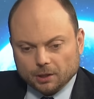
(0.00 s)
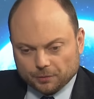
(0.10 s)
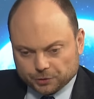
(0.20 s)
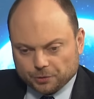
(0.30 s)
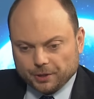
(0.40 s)

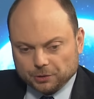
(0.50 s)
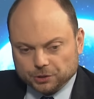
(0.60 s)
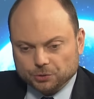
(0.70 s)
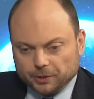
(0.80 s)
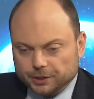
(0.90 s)
of
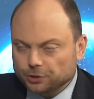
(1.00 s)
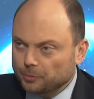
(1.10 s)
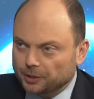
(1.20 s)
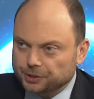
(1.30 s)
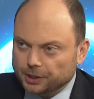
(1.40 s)
2022,
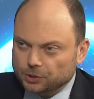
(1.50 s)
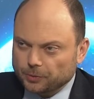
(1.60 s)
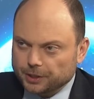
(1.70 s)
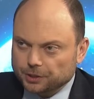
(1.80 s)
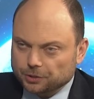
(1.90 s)
about 6
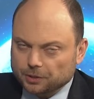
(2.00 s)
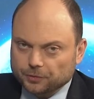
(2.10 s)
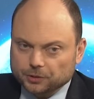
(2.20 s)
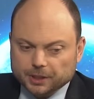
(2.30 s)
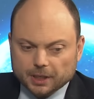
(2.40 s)
weeks into the
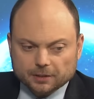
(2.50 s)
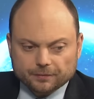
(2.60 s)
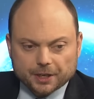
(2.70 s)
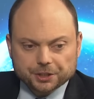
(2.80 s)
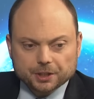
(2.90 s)
full-scale
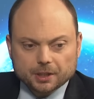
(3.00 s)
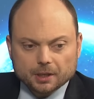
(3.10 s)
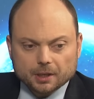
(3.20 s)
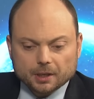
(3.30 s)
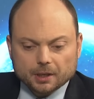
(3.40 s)
invasion.
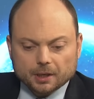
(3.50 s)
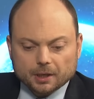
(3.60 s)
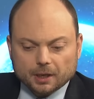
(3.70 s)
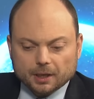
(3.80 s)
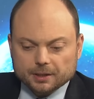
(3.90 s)

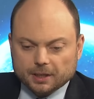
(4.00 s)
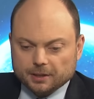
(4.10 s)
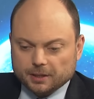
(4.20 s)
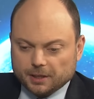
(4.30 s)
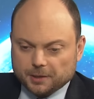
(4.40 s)
And
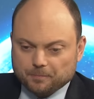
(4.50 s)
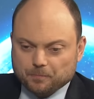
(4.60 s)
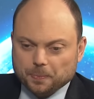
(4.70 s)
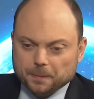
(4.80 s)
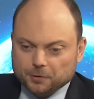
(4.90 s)
then the
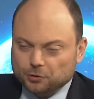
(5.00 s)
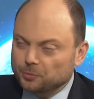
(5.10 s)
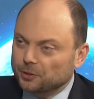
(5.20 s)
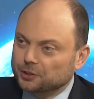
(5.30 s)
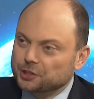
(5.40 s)

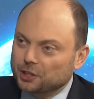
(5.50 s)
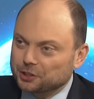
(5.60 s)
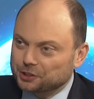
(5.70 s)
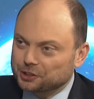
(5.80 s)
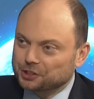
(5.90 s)
criminal
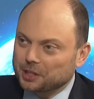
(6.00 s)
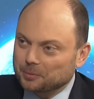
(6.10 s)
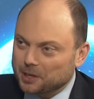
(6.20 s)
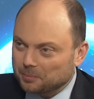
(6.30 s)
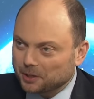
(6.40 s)
charges just
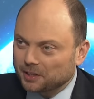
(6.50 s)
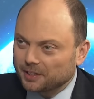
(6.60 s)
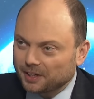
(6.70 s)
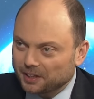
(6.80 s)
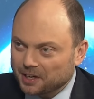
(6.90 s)
kept coming
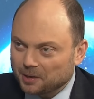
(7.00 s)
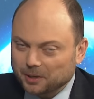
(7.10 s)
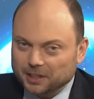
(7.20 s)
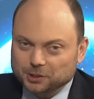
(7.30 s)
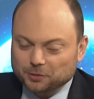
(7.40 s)
and
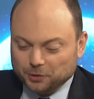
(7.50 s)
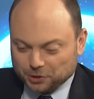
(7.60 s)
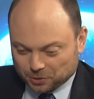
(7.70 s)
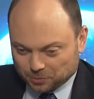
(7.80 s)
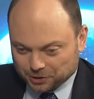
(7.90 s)
coming. So
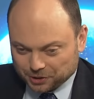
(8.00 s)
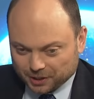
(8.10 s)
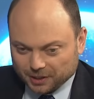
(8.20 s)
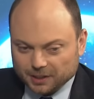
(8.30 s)
first it was